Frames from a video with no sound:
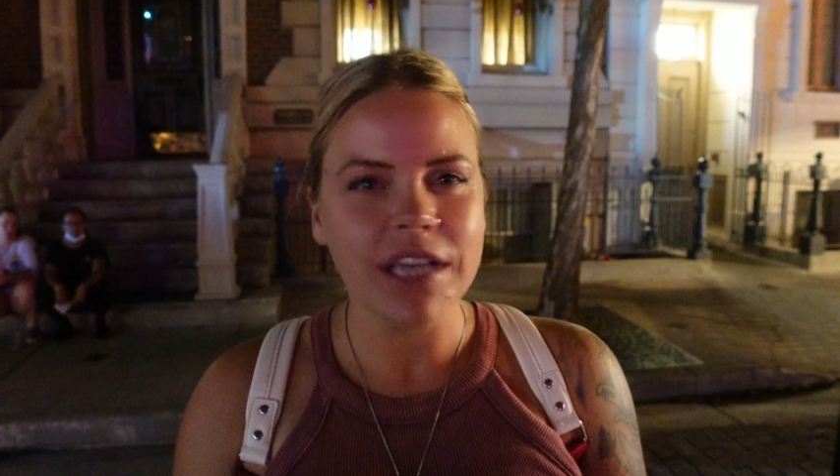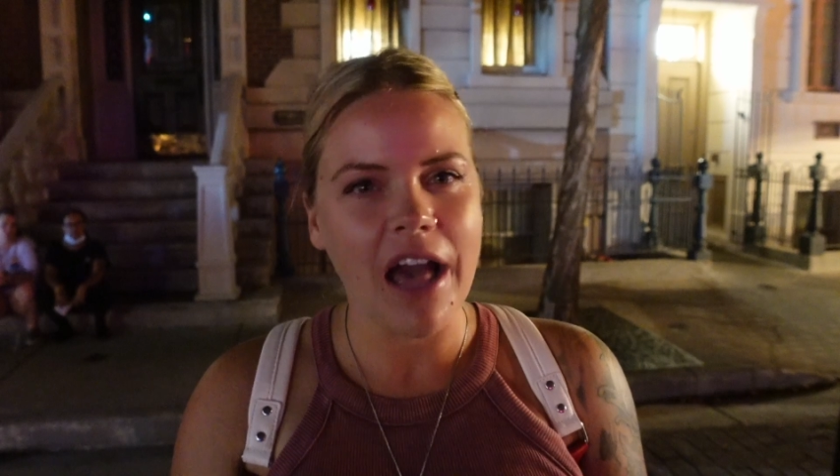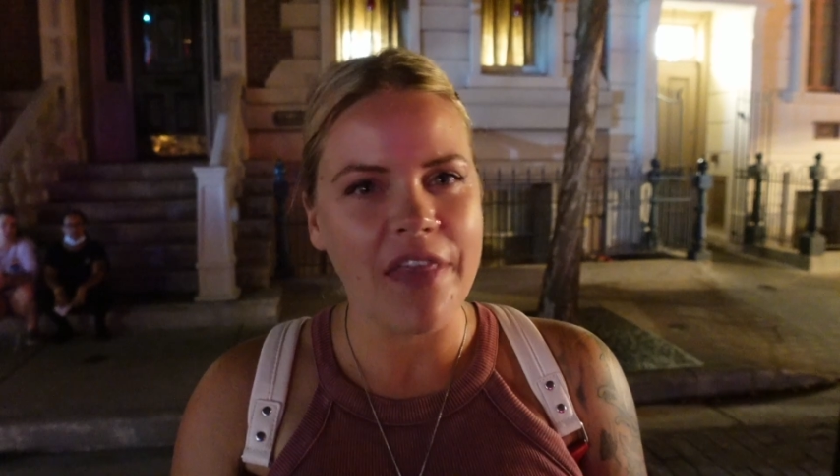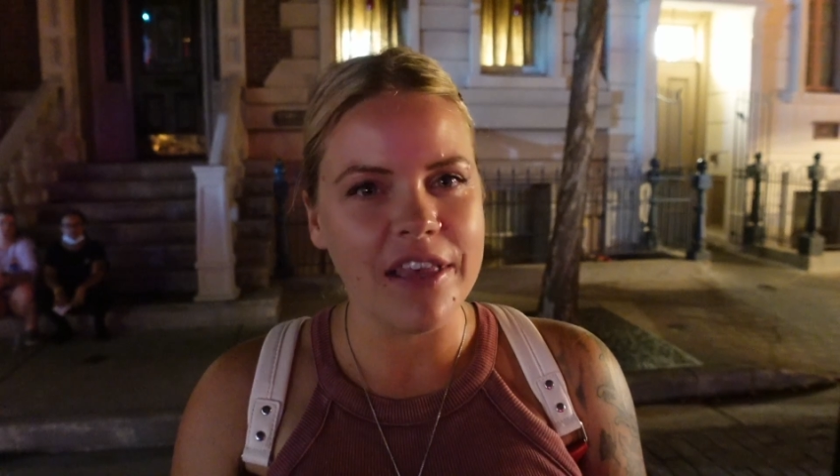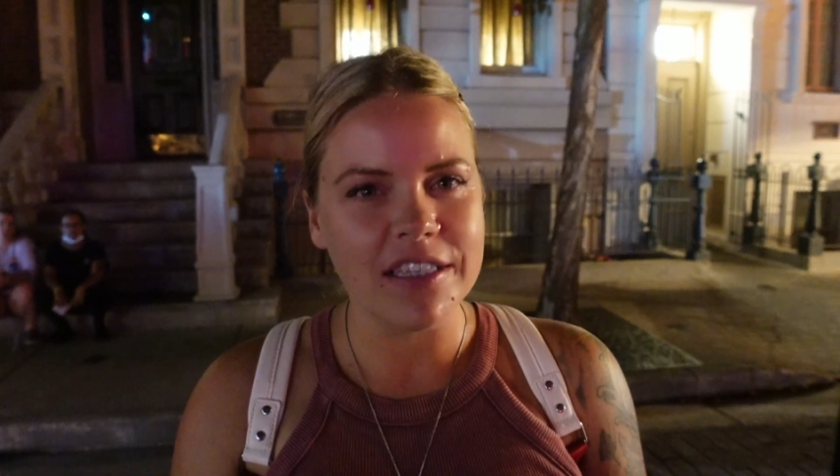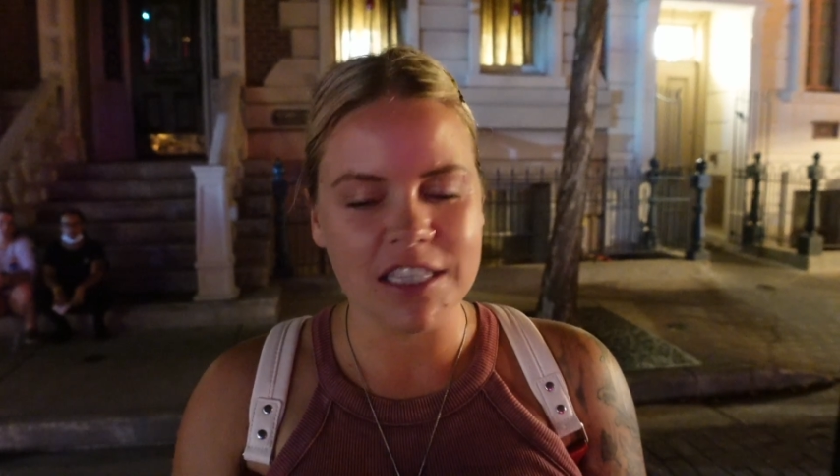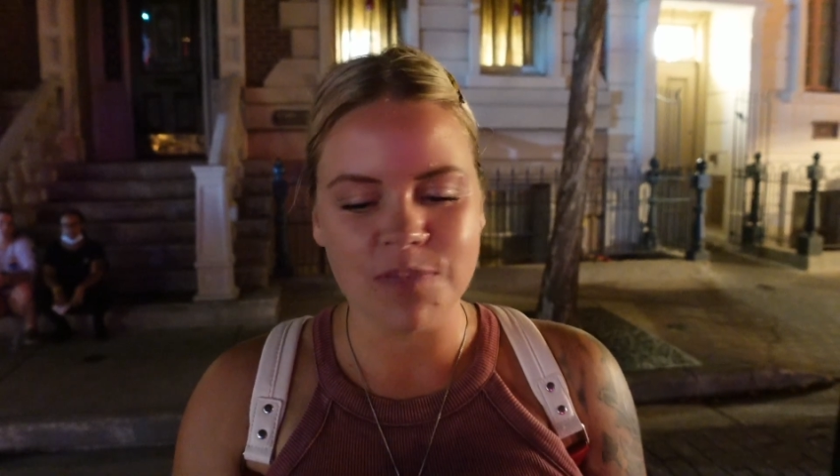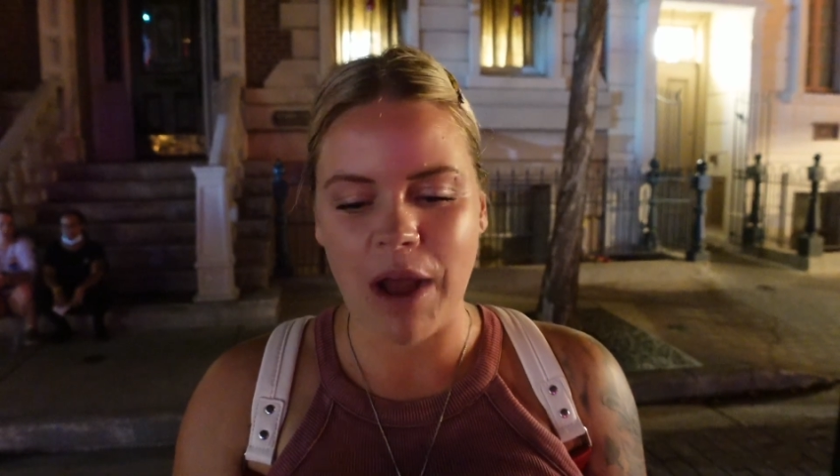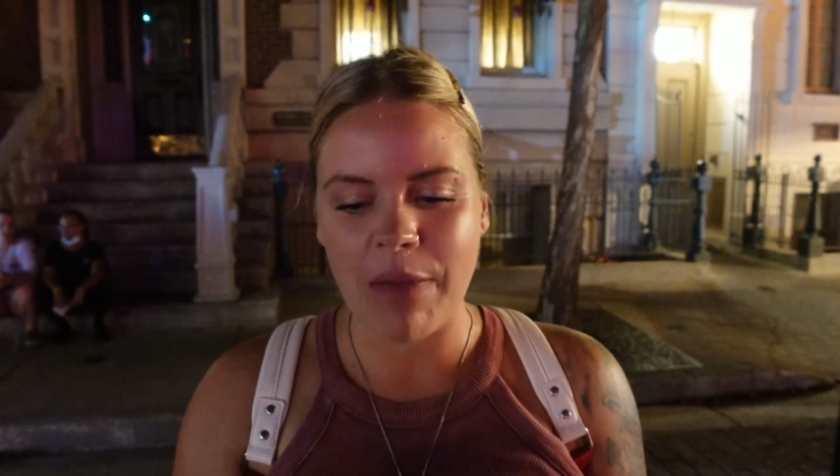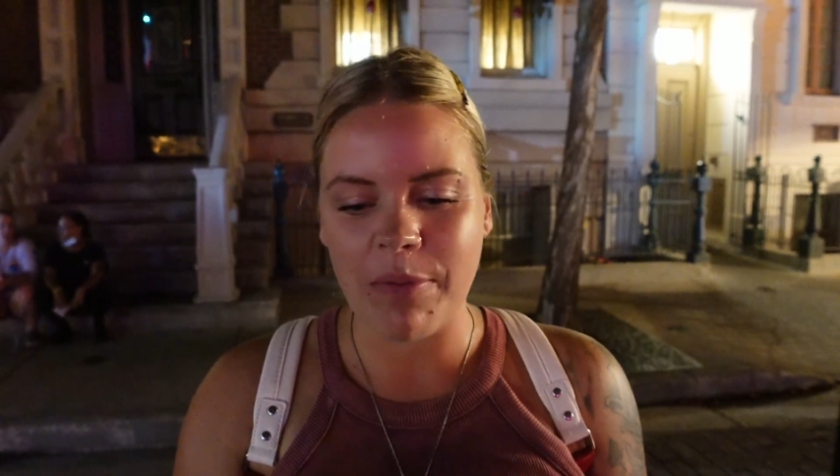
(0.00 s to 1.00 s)
on this is
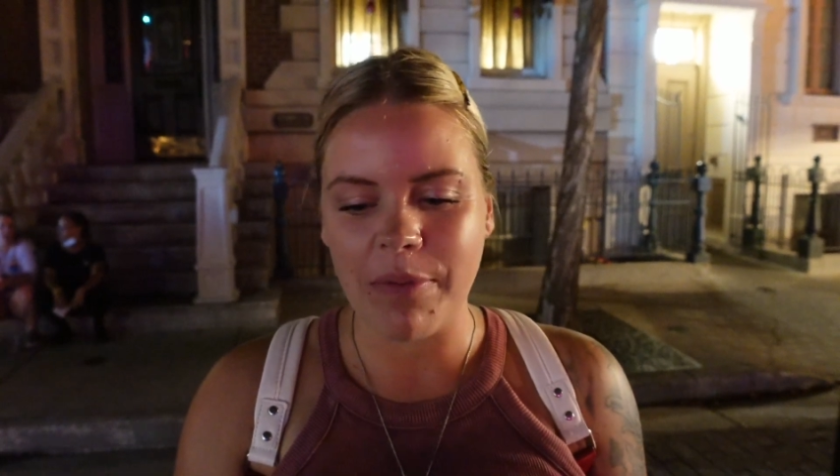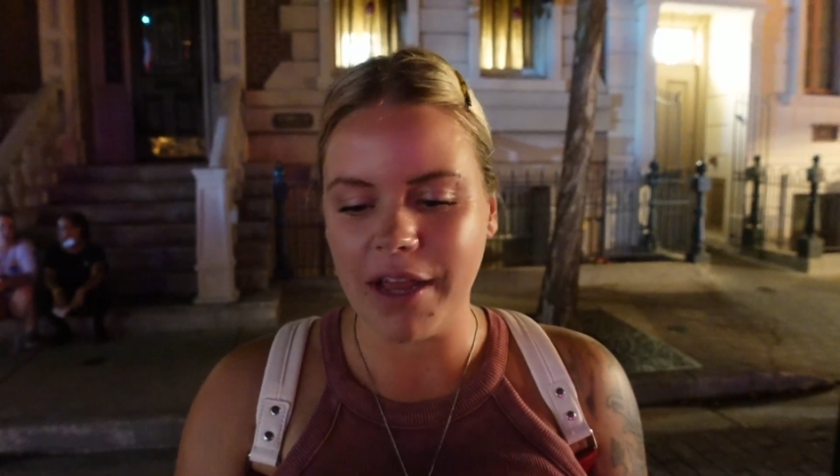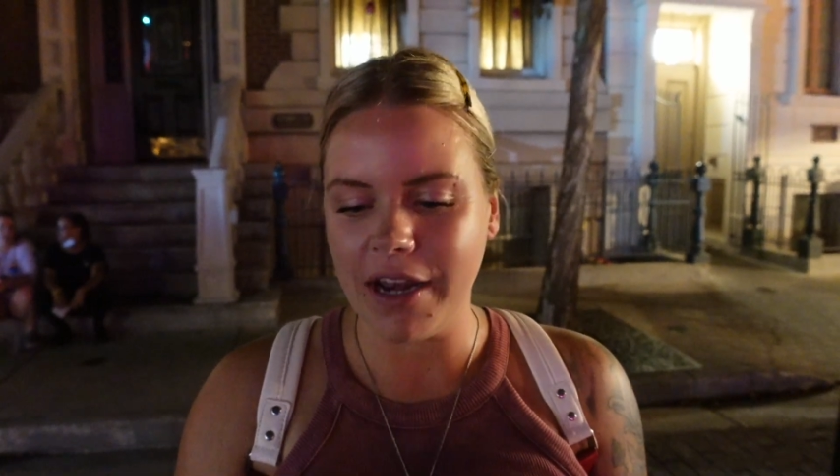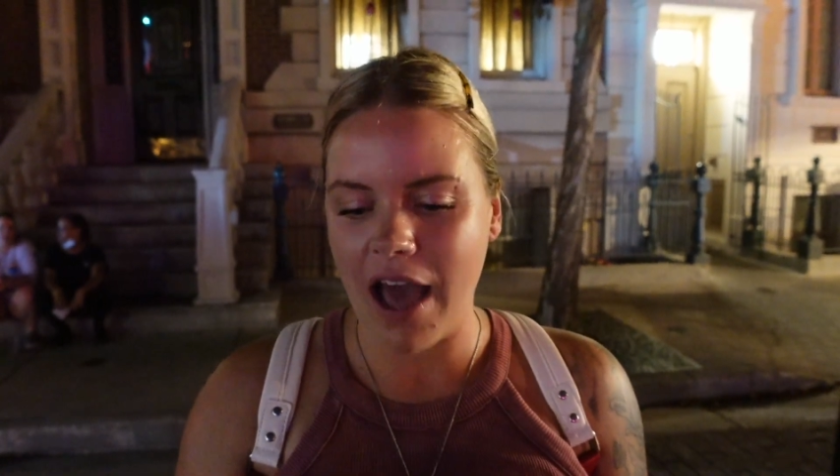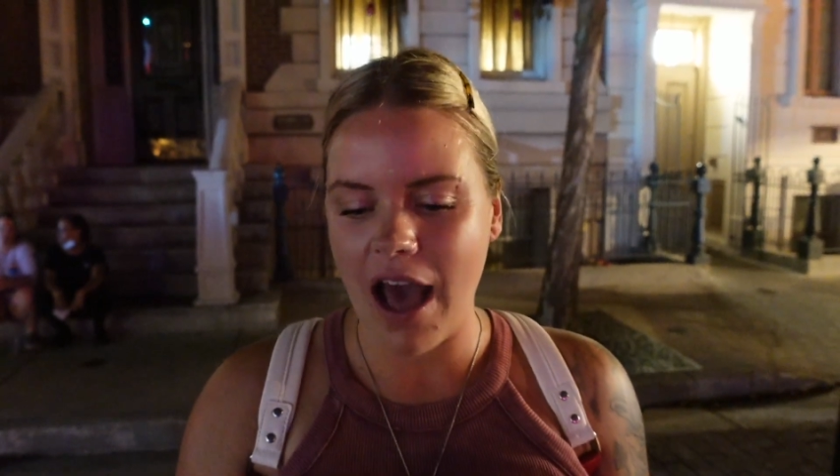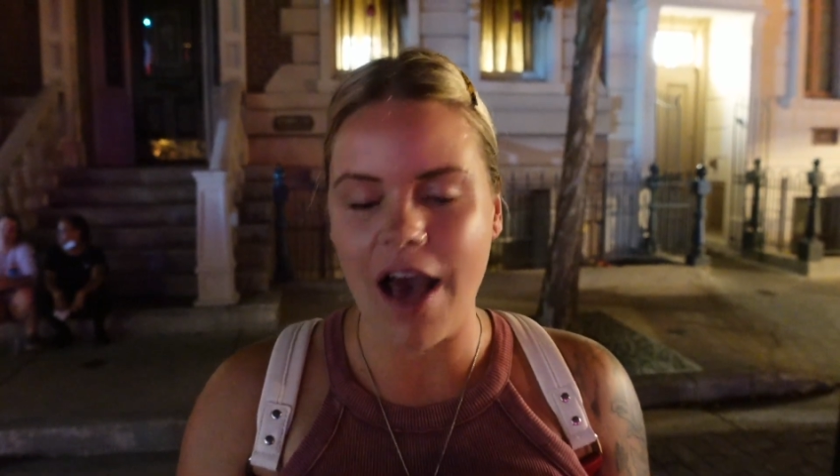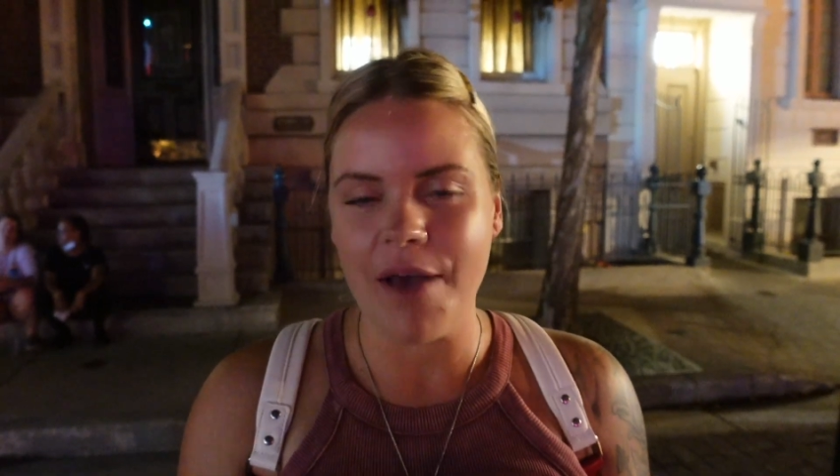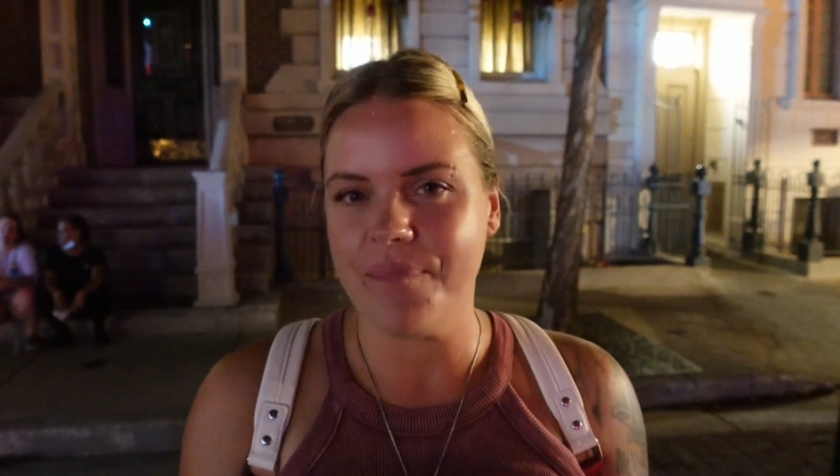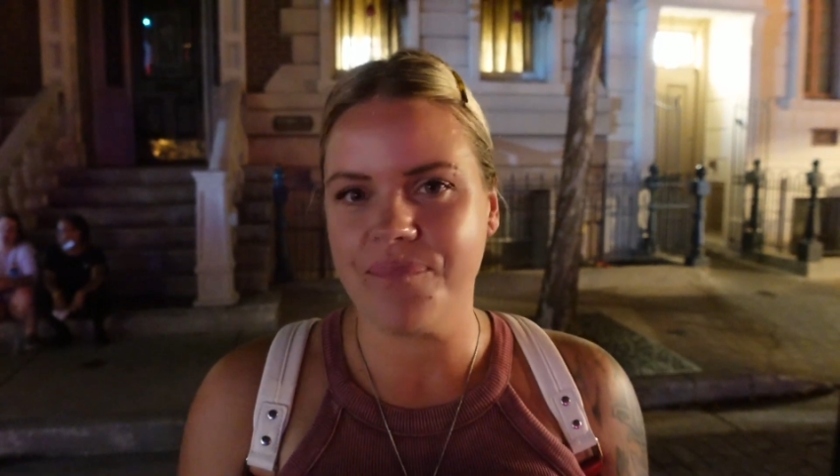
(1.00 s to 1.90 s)
probably not,